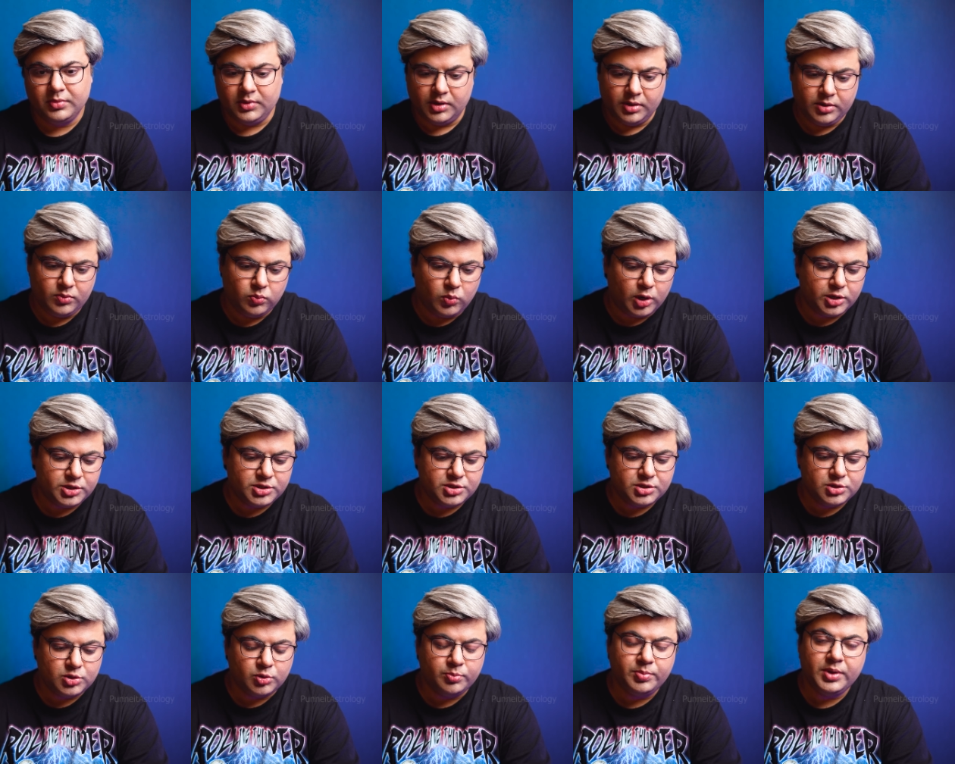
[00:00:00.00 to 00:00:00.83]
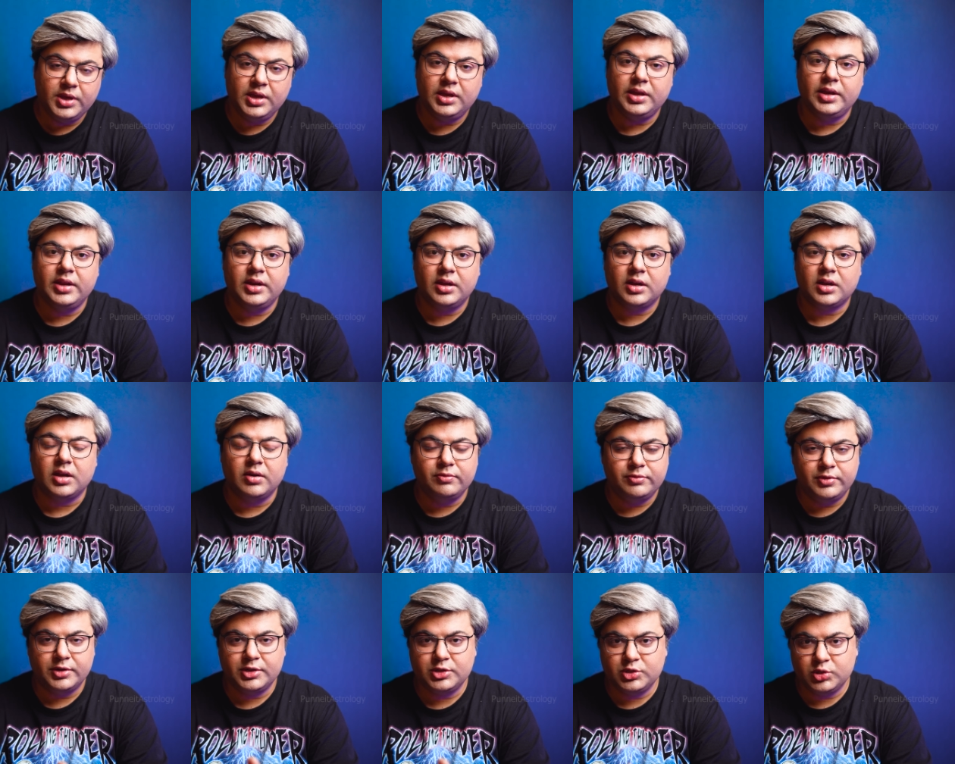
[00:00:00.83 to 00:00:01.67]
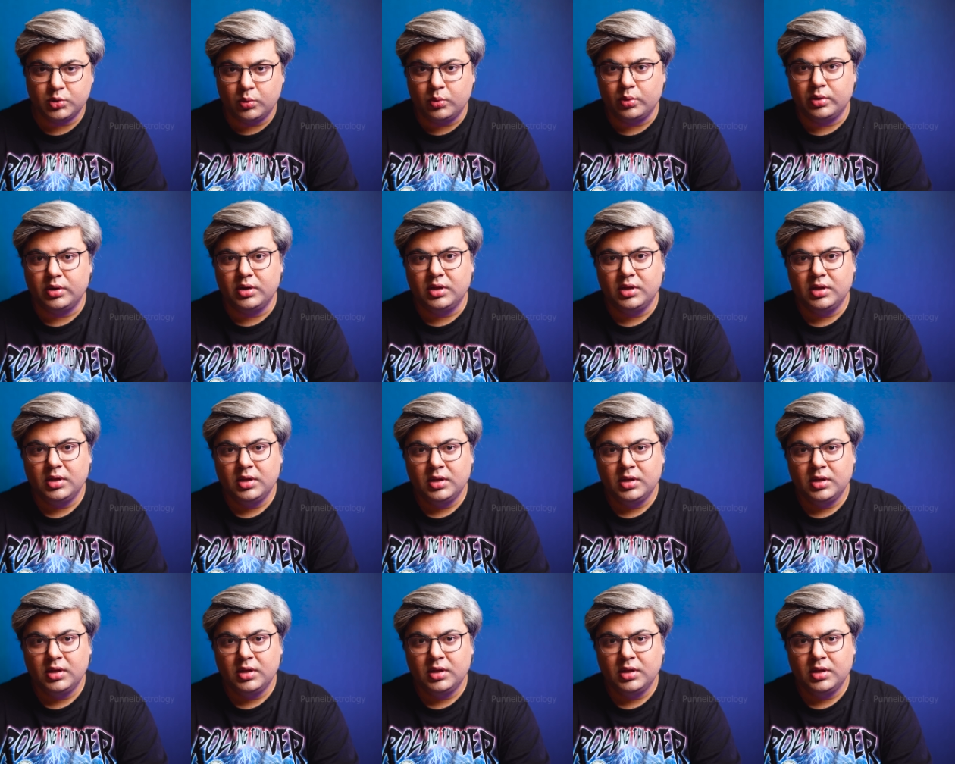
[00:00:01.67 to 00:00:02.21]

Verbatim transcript: It wants to be in a comfort zone.